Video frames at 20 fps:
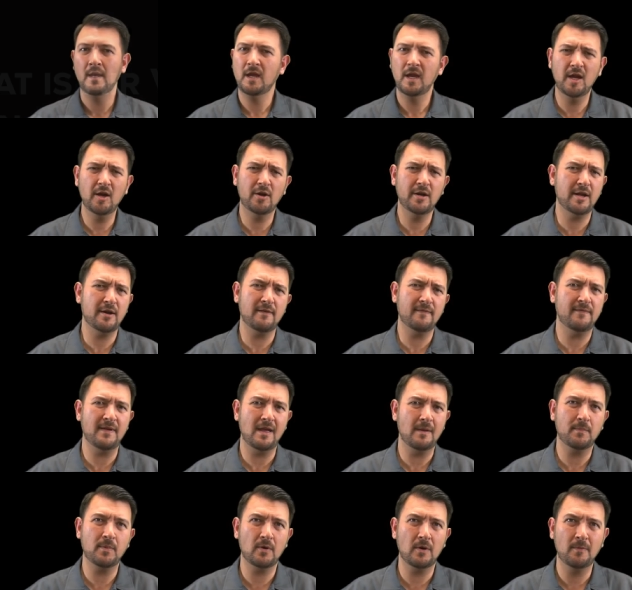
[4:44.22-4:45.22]
Here at Air
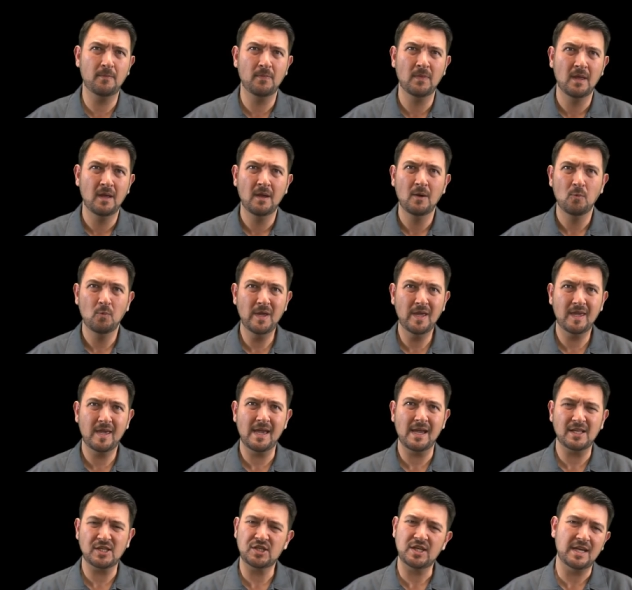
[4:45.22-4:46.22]
Vapor, we
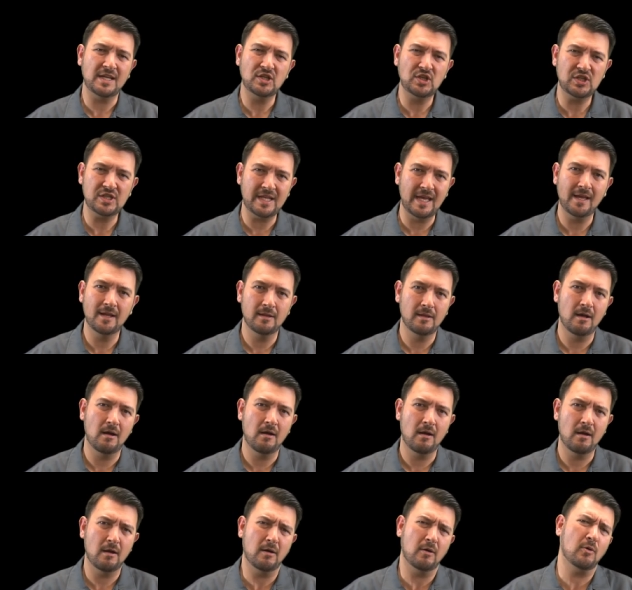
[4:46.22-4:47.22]
can't change state
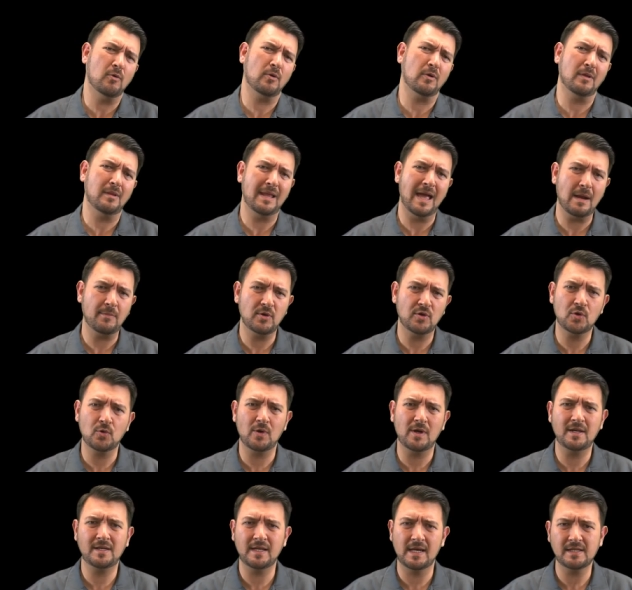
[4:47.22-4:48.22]
law or
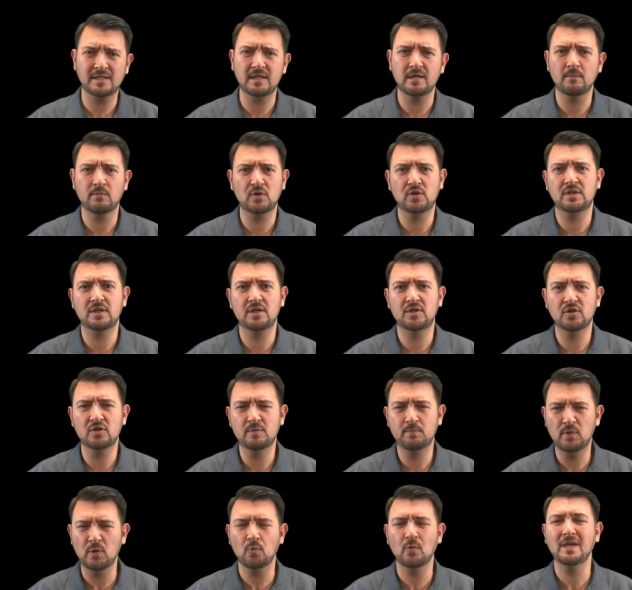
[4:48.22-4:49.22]
laboratory testing procedures,
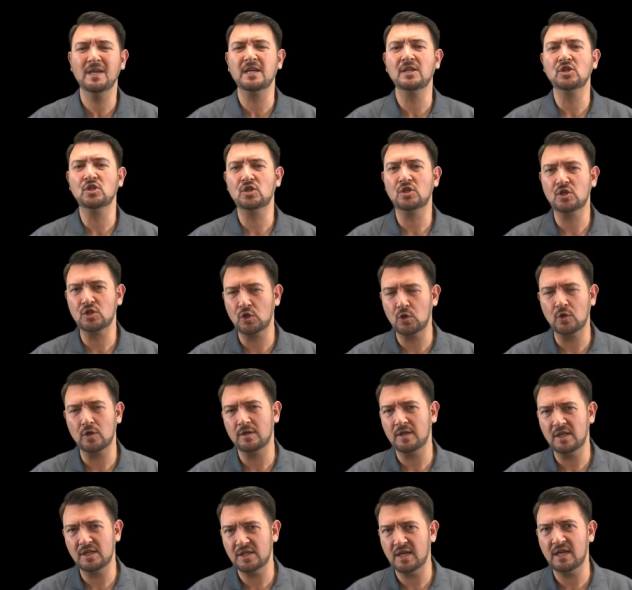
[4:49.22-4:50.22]
but we can
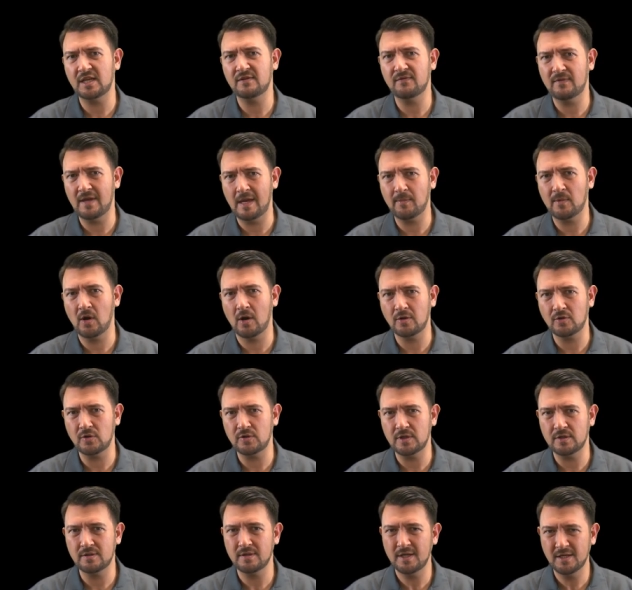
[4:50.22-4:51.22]
certainly change vape
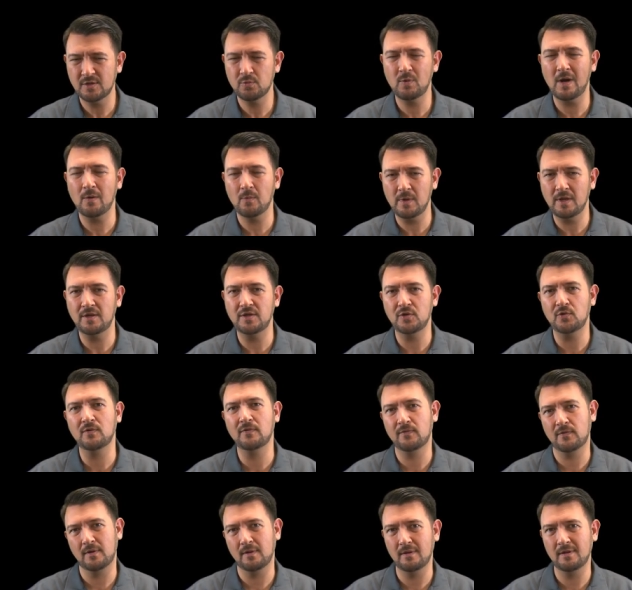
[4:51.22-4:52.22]
cartridges. It's what we do
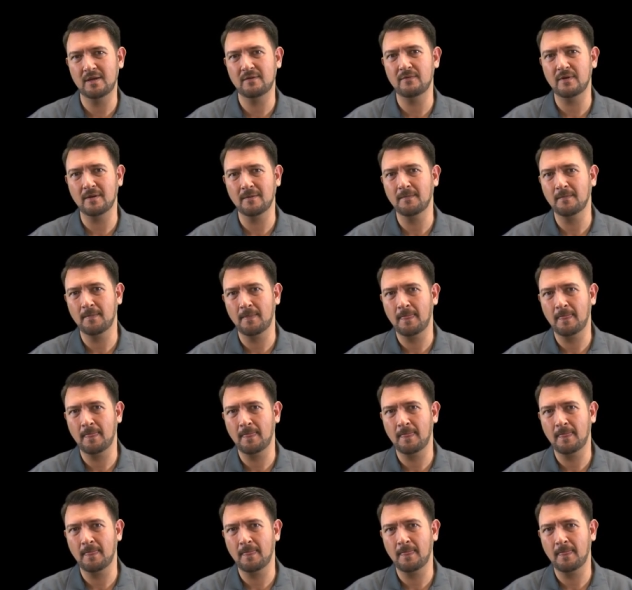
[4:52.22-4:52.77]
for a living.